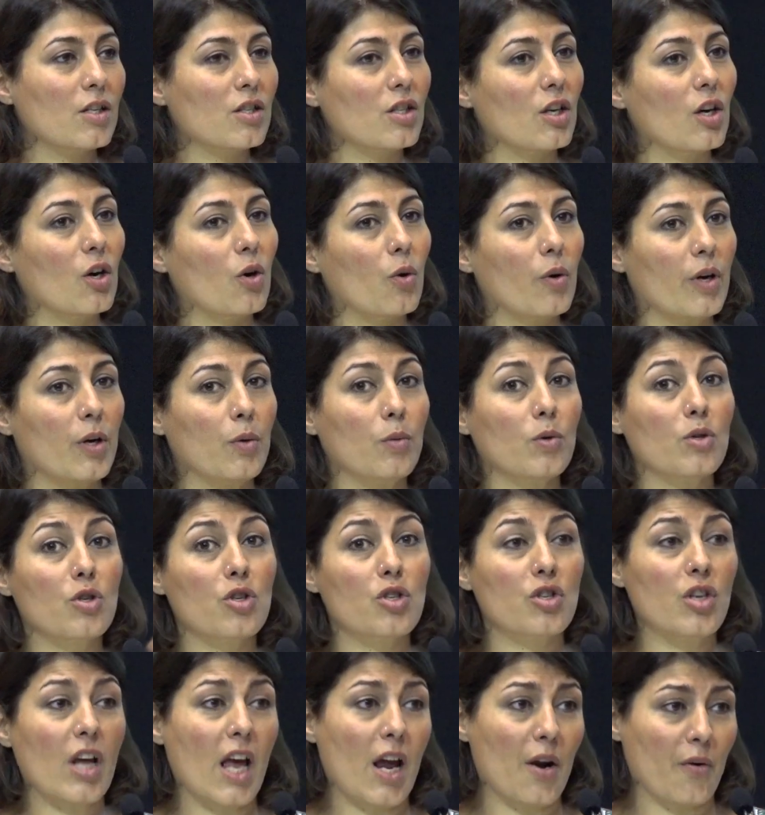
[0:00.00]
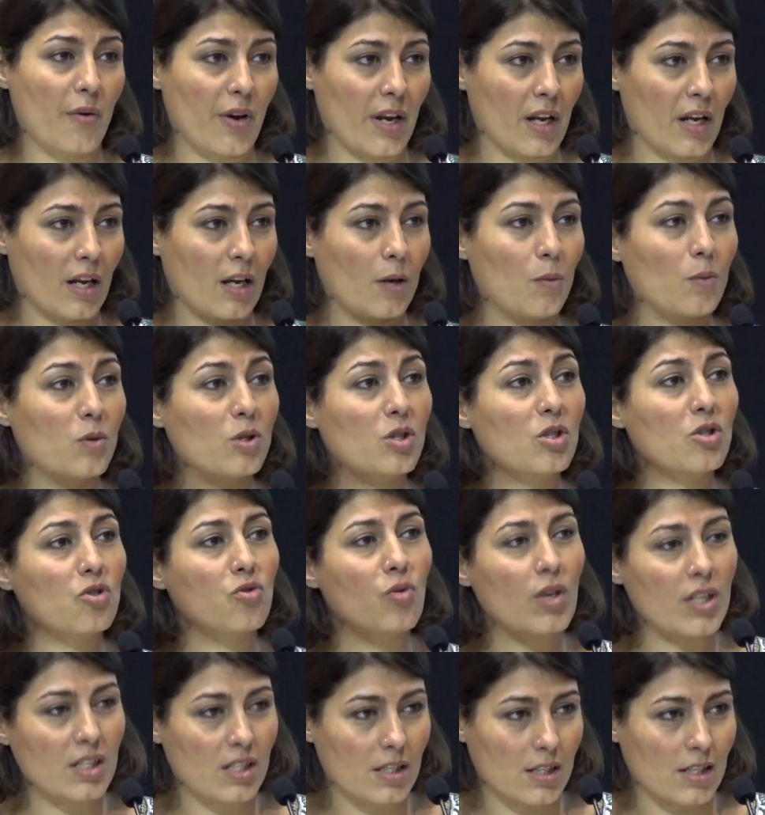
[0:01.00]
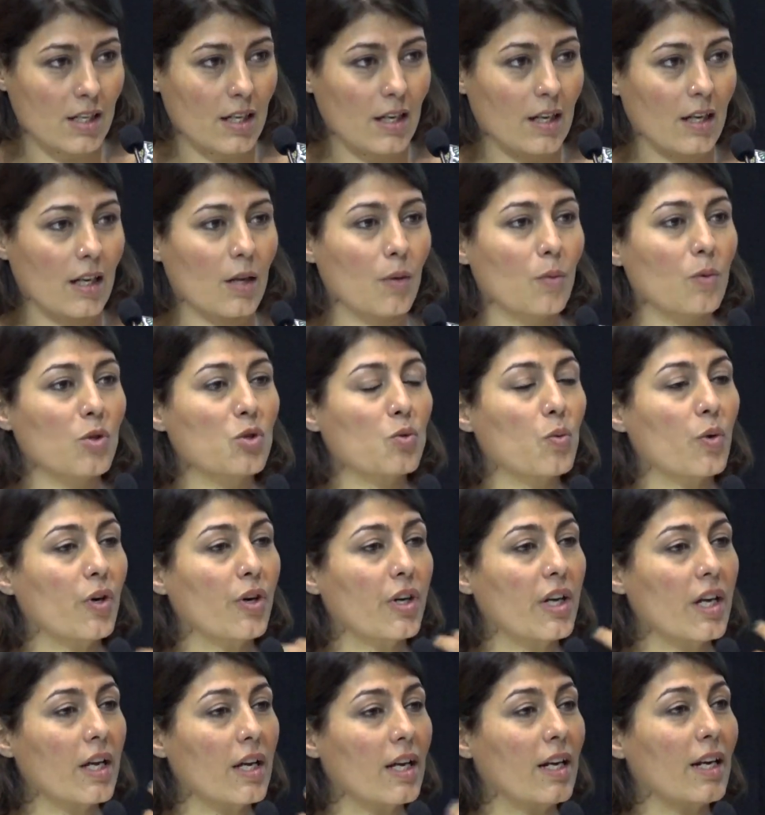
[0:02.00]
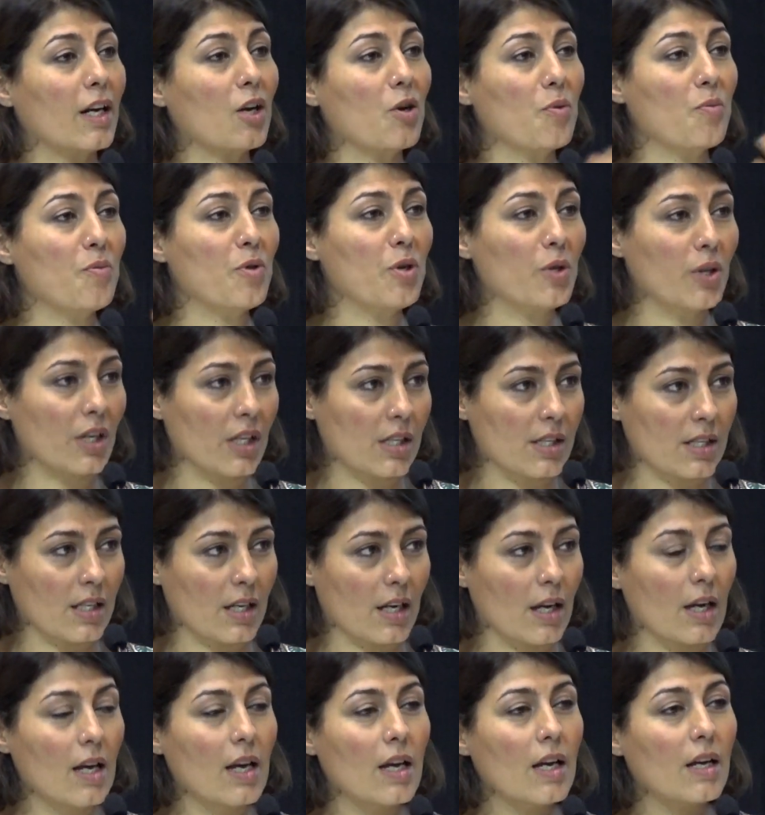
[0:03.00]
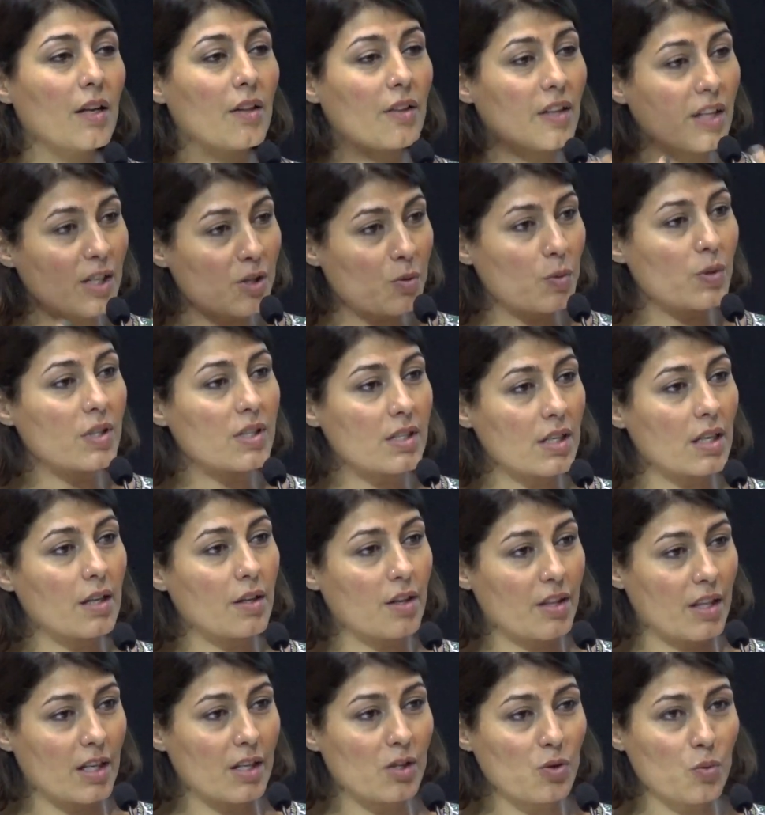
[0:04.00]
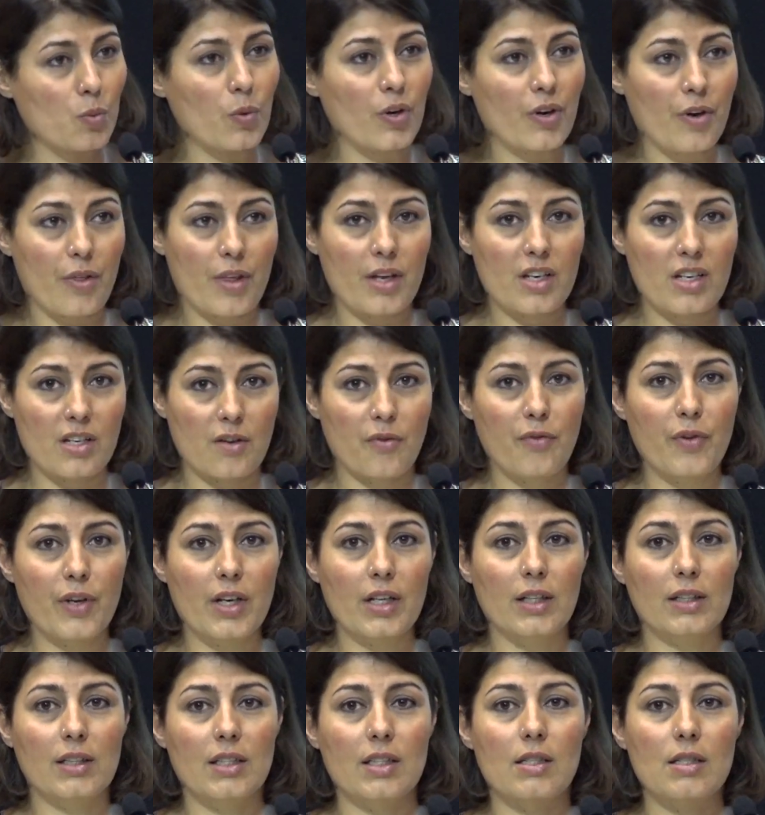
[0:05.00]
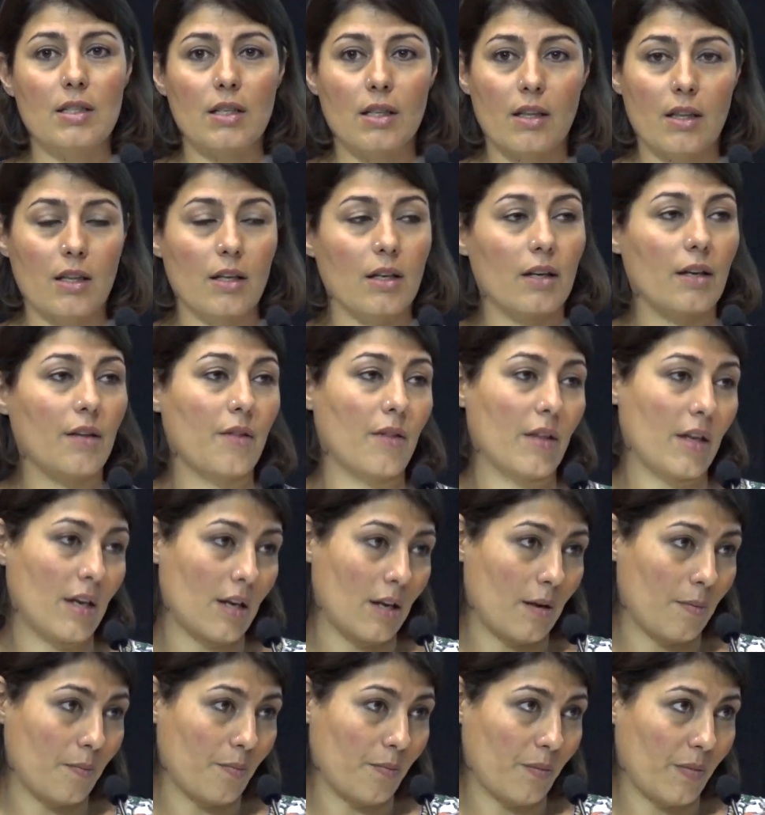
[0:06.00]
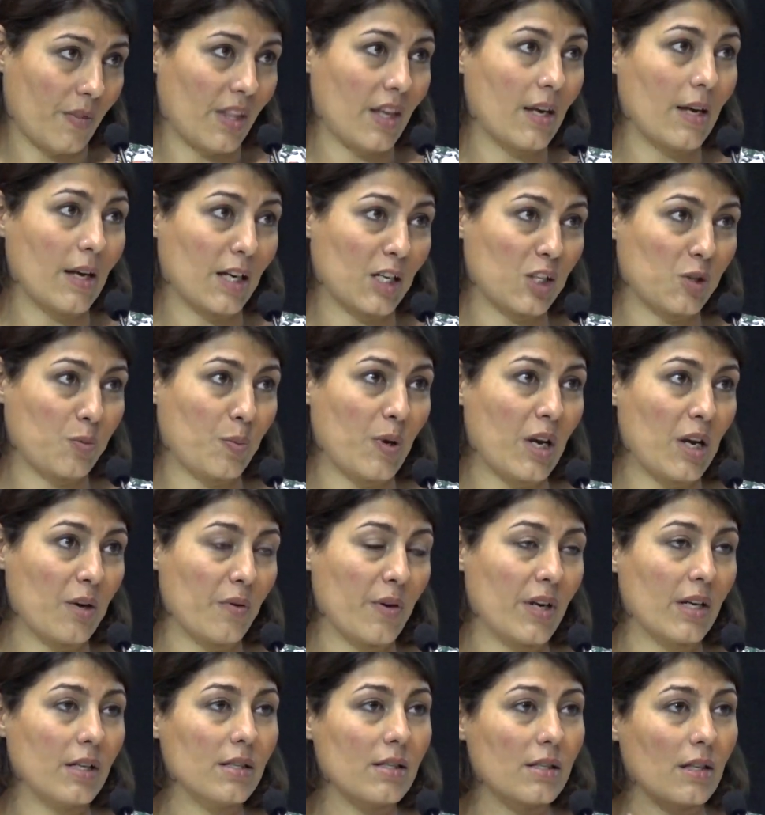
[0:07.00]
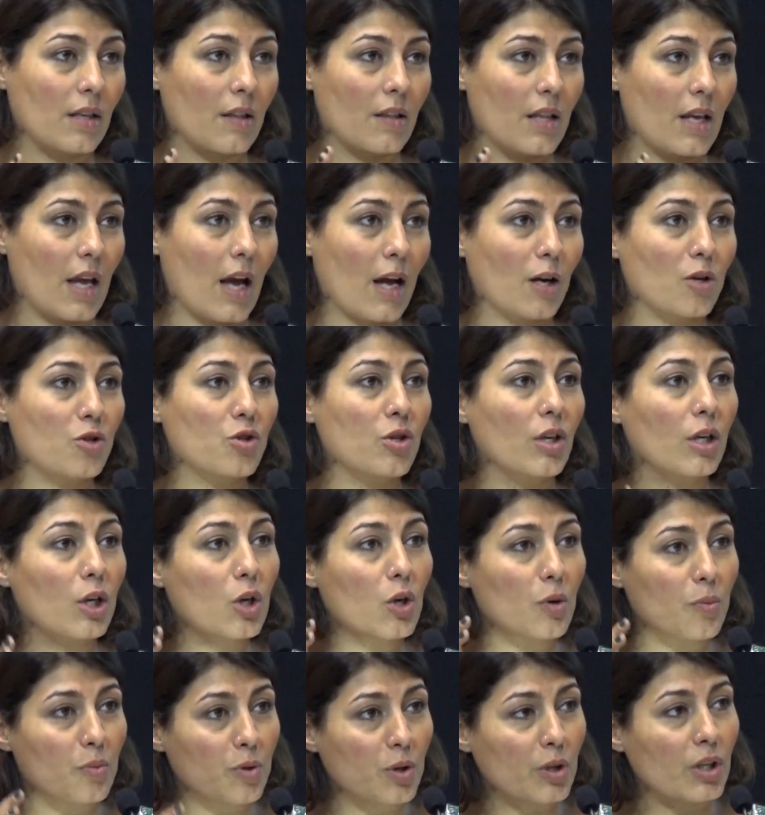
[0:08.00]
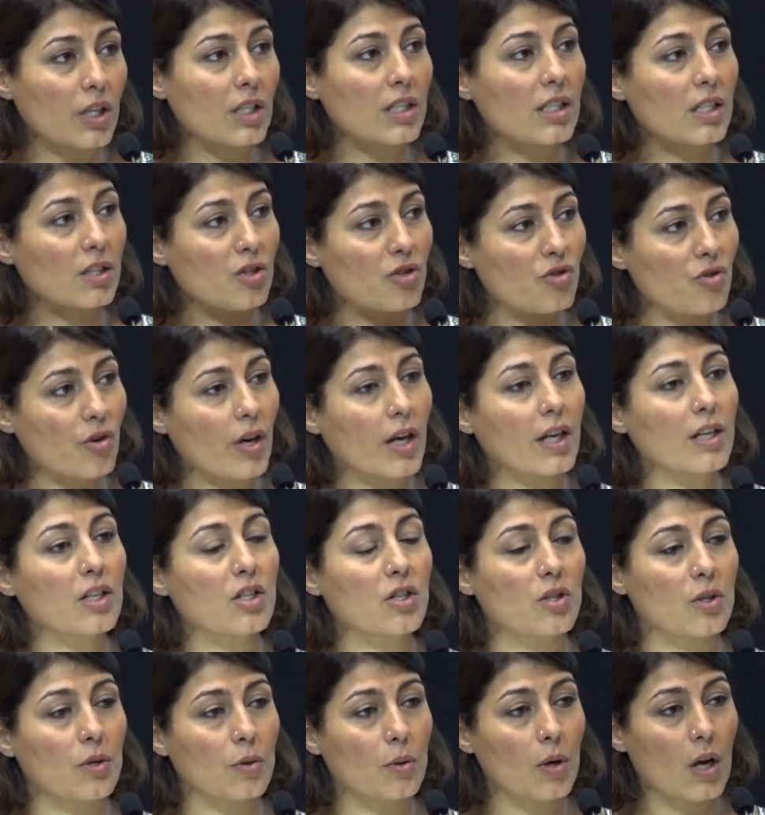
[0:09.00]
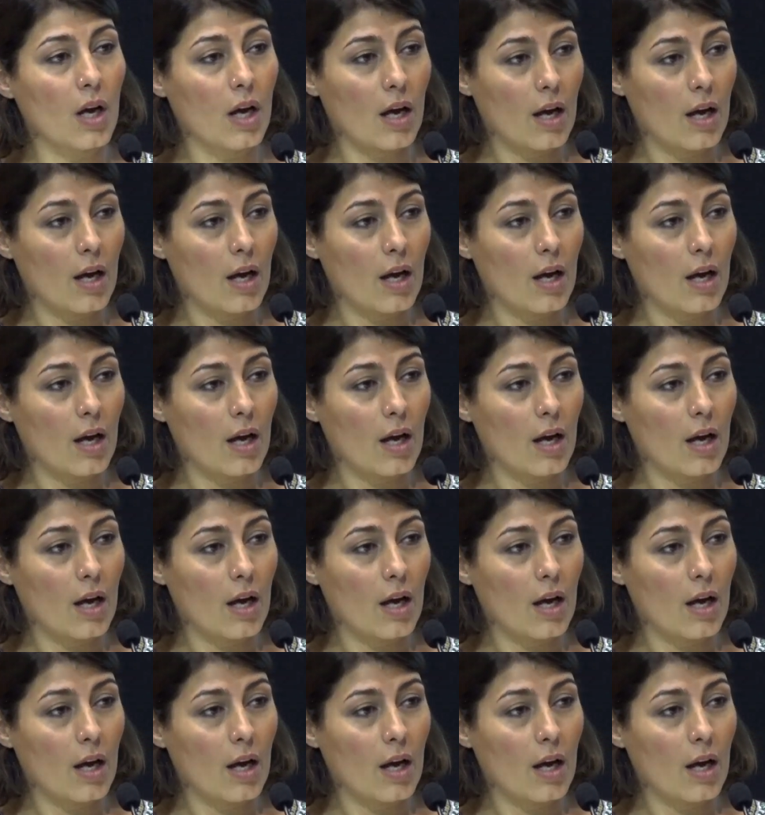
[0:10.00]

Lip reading: So it was sharing, it was trusting, it was working in a community. These were the difficulties that they experienced, and the actual community tried to